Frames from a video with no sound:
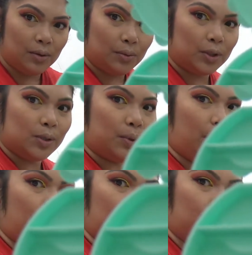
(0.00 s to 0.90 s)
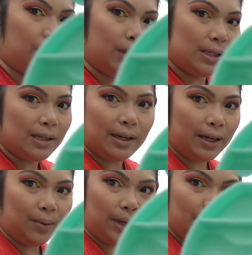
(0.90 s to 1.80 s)
which is what I wanted for this look
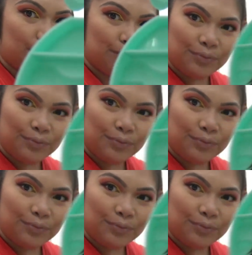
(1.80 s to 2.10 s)
anyway.